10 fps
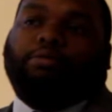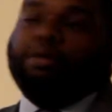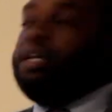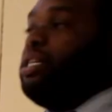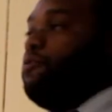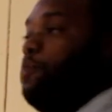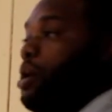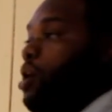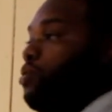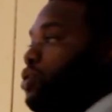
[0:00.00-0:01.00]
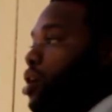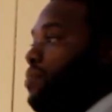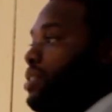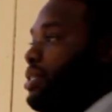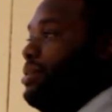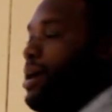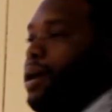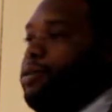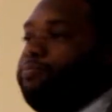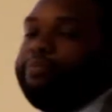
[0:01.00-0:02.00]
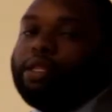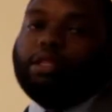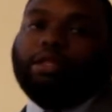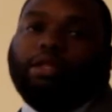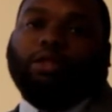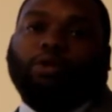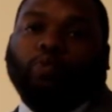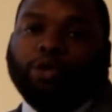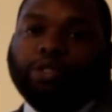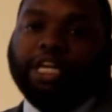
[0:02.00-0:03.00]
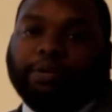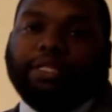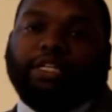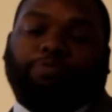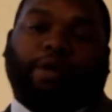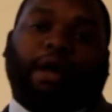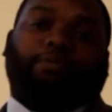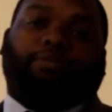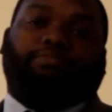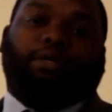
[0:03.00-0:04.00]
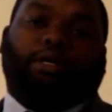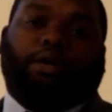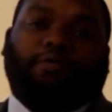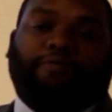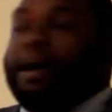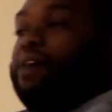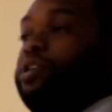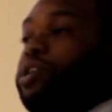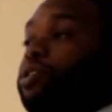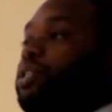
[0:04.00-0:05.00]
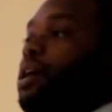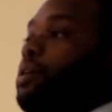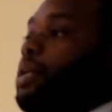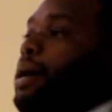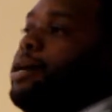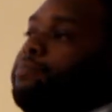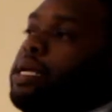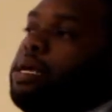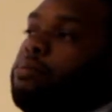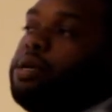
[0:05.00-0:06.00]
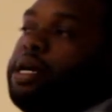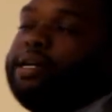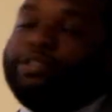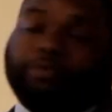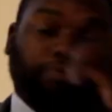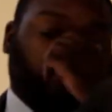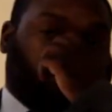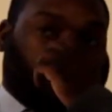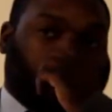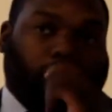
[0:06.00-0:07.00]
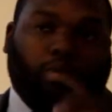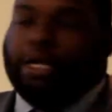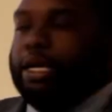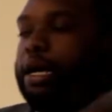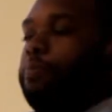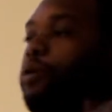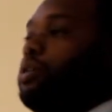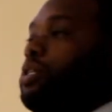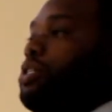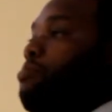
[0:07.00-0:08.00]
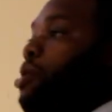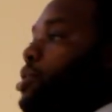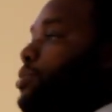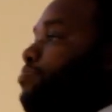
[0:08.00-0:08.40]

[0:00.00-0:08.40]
Because if we don't solve it today, we'll deal with this problem 5 years down the line. Because when a young person is murdered,